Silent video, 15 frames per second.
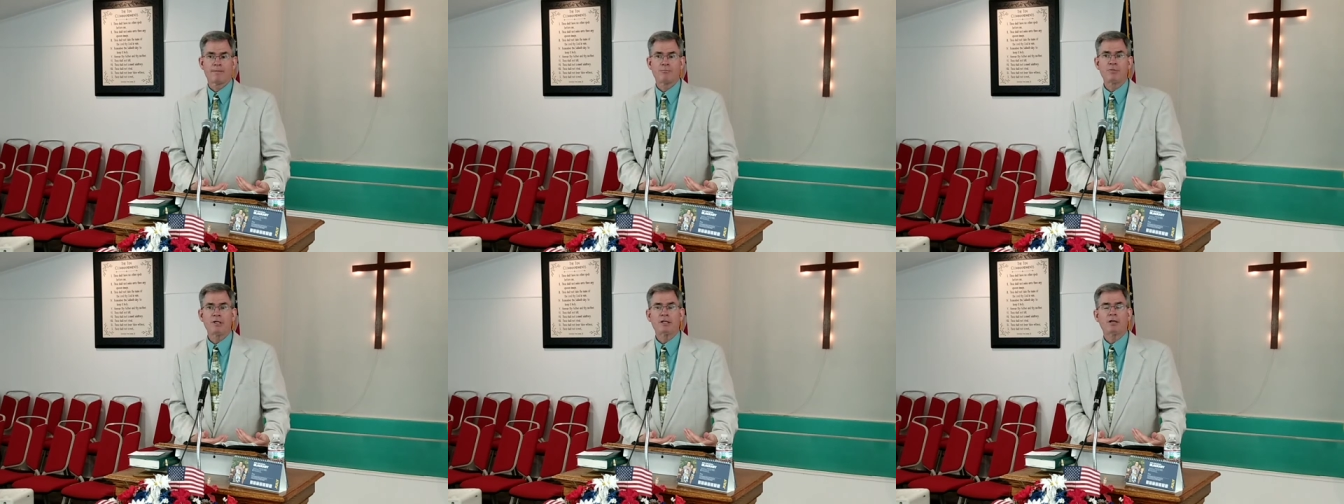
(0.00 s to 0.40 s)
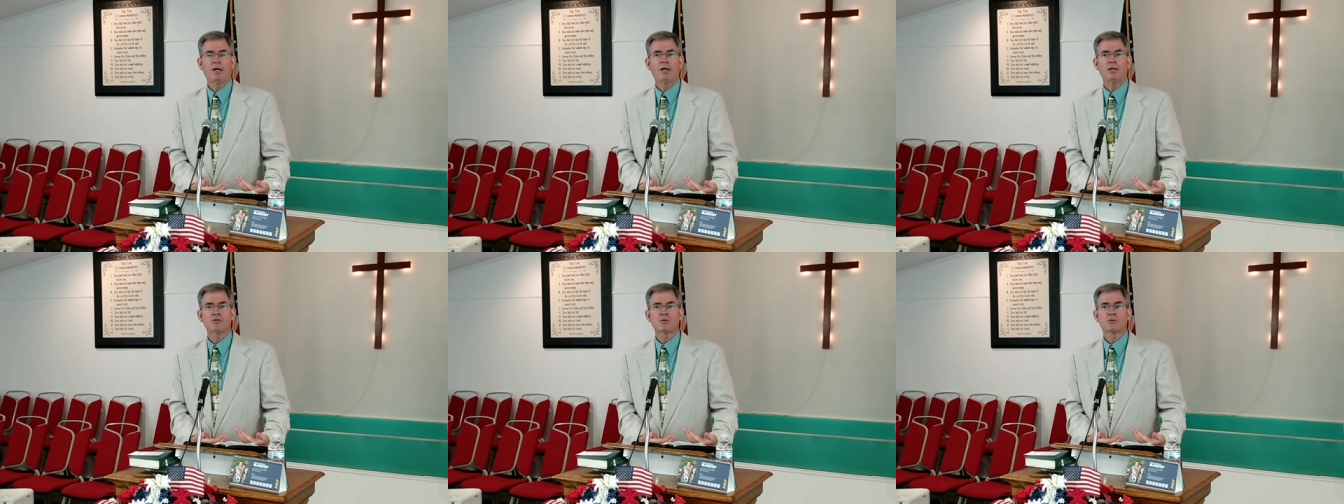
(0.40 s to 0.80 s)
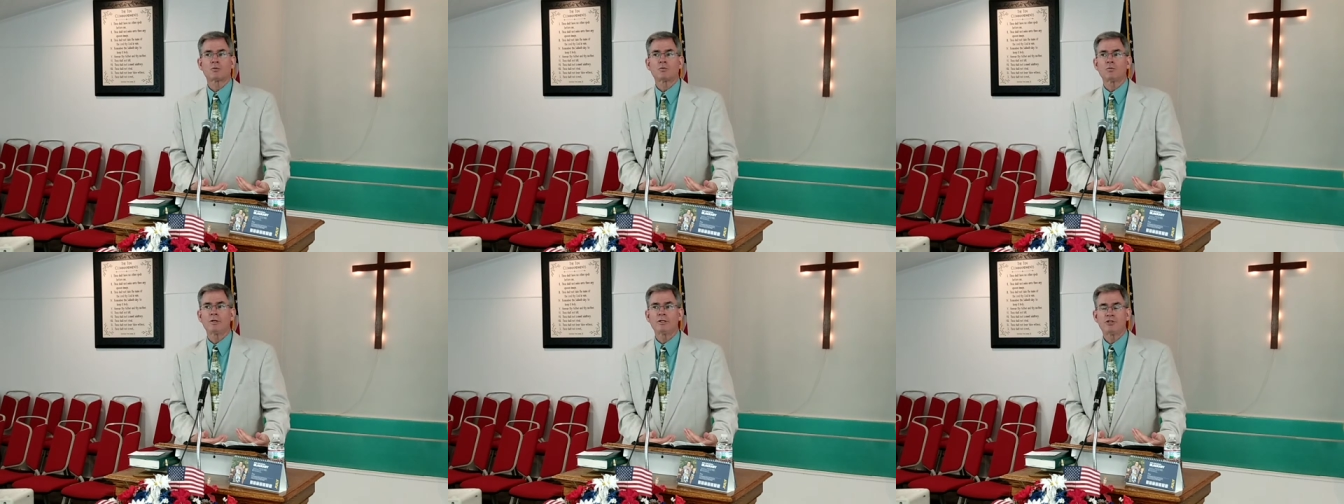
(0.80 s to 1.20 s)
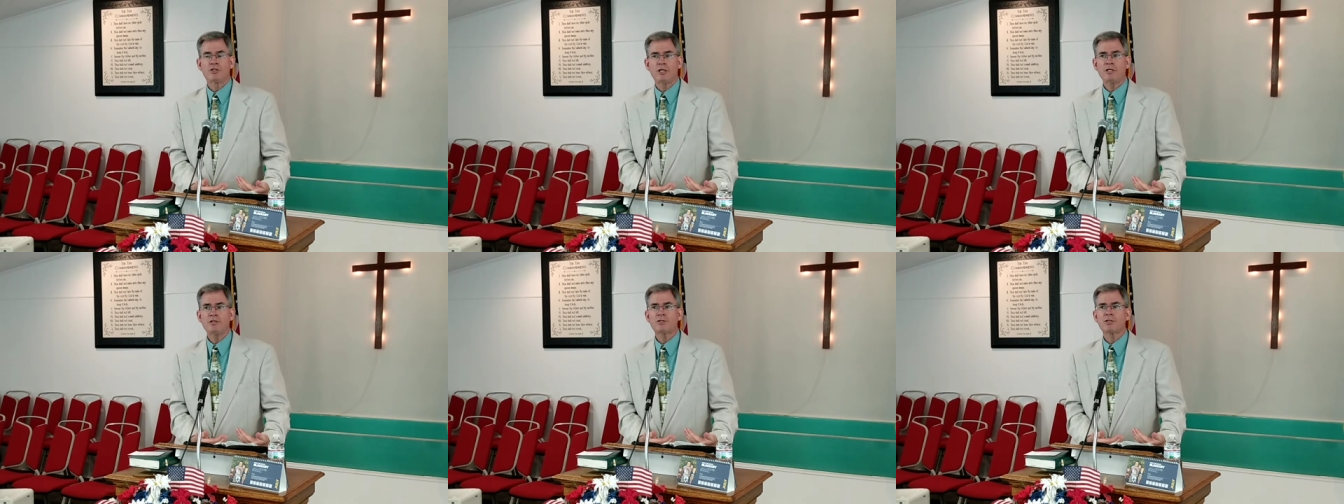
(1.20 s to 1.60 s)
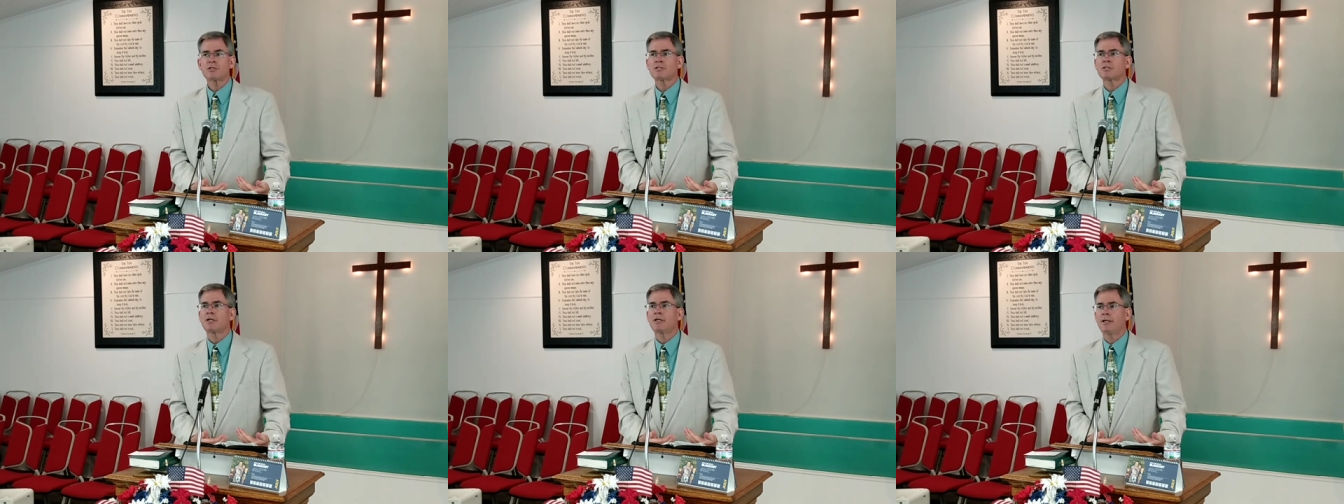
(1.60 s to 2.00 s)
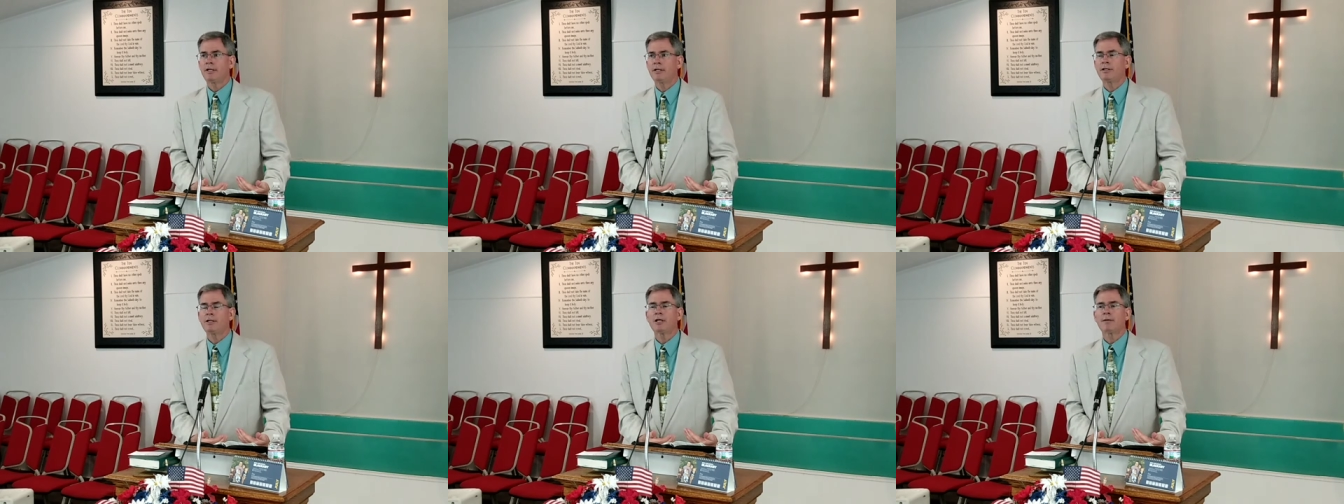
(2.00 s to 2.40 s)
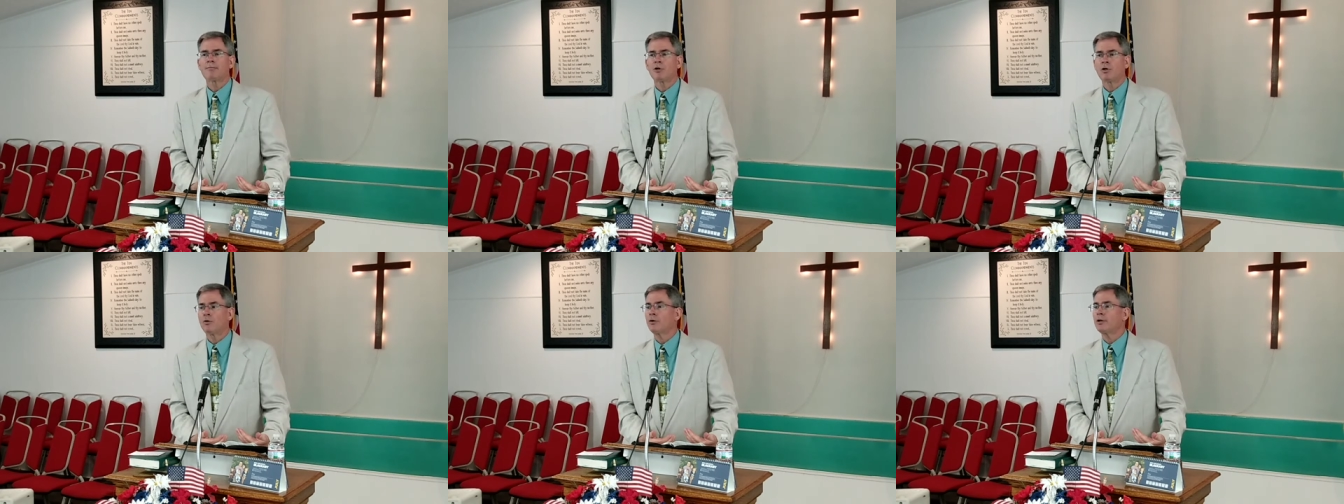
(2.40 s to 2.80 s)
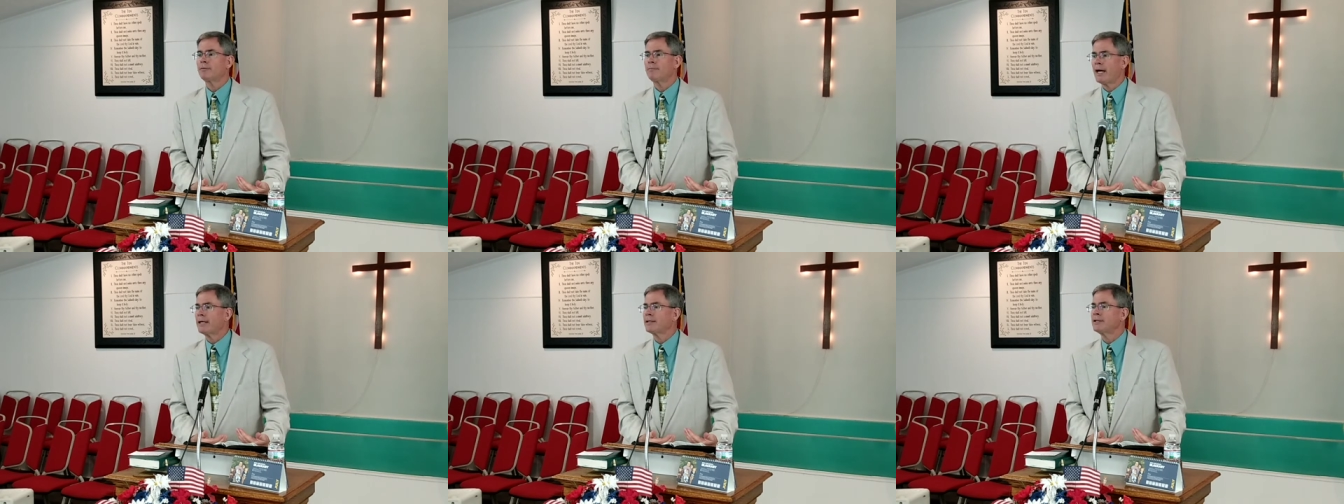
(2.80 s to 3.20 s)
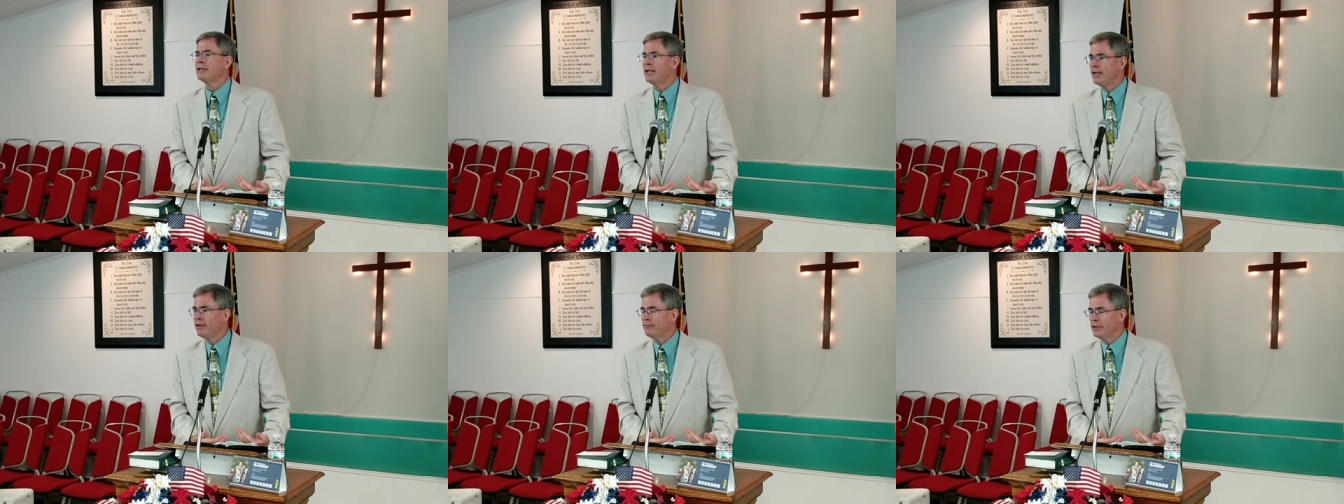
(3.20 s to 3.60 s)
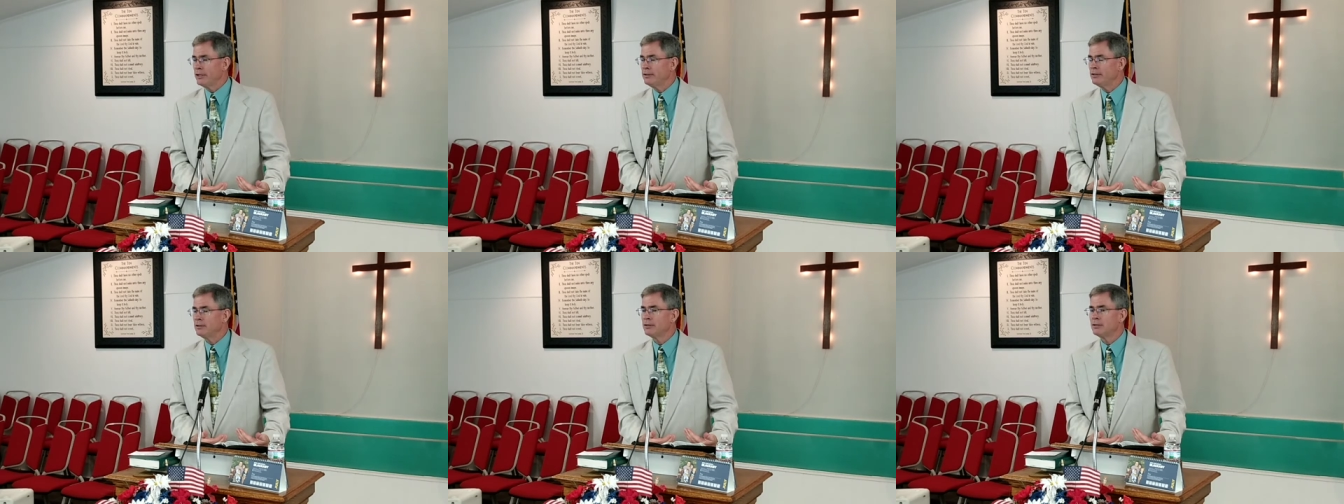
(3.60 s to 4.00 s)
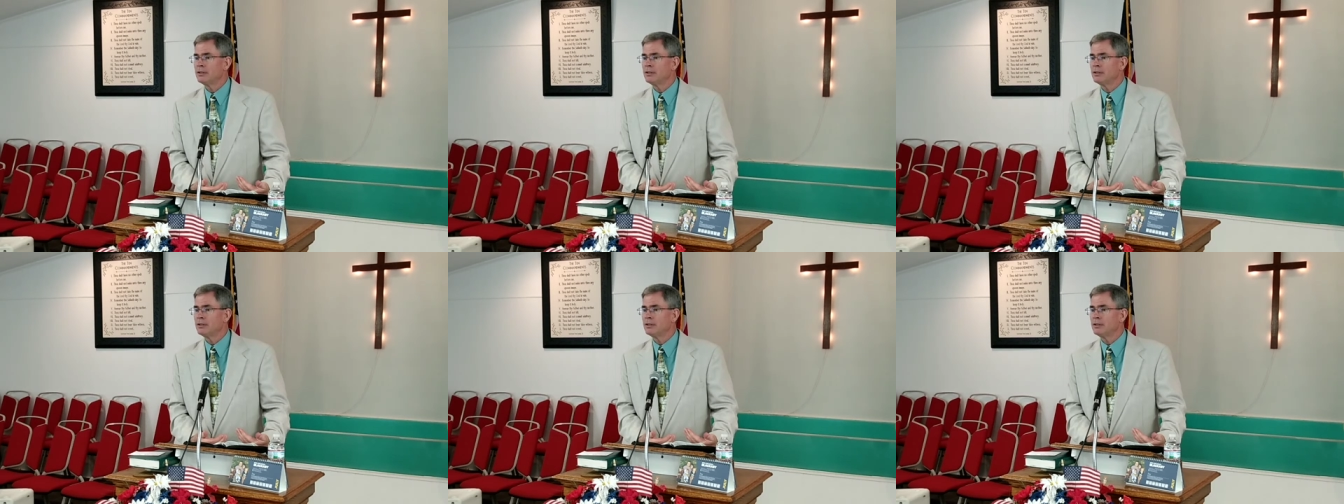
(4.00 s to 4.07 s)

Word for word: Because when Jesus ended up going back to heaven,